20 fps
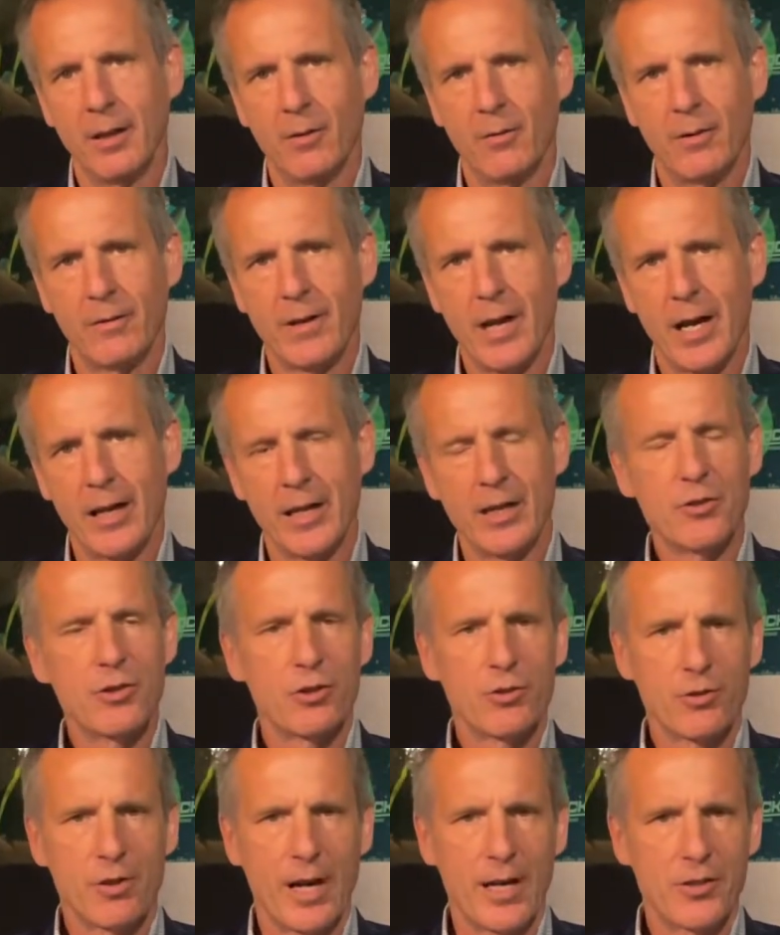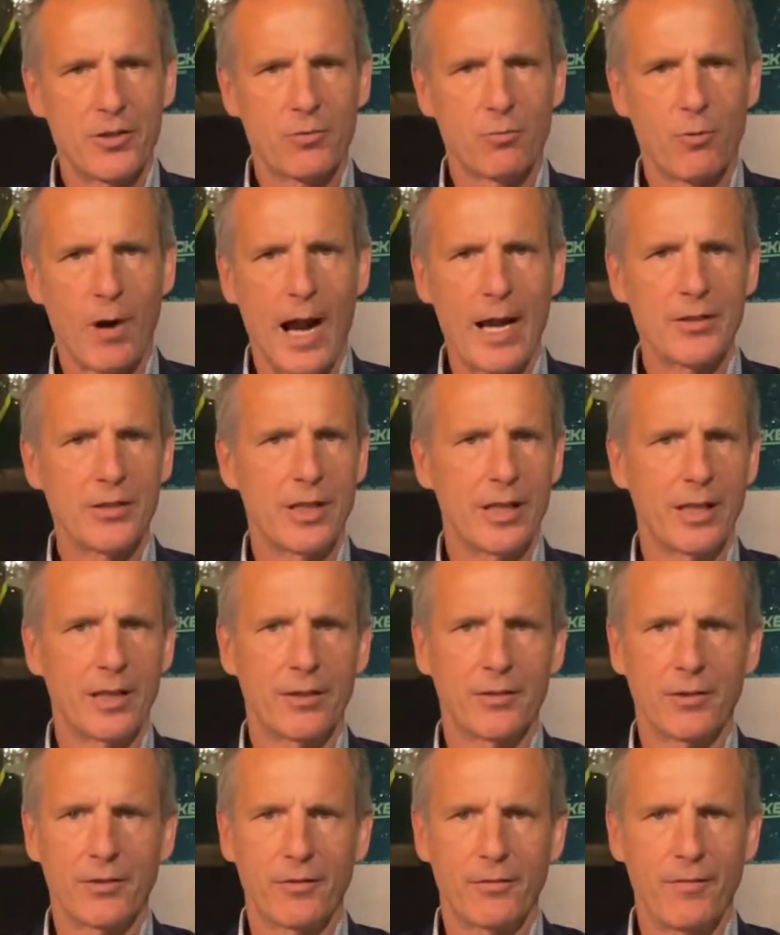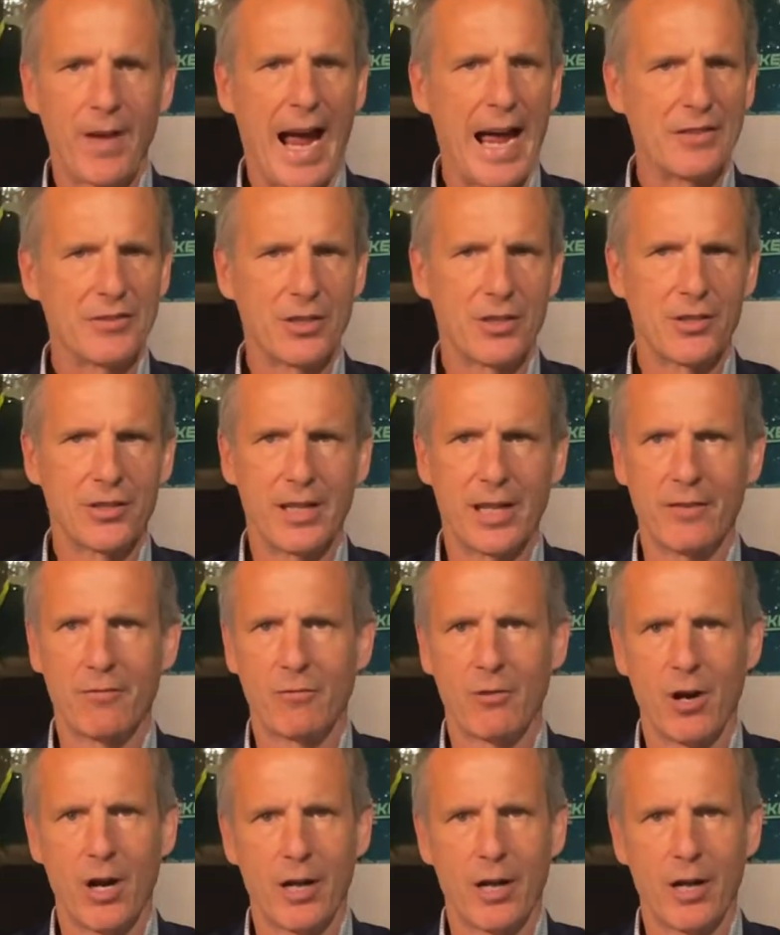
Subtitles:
We've got interest rates rising fastest they've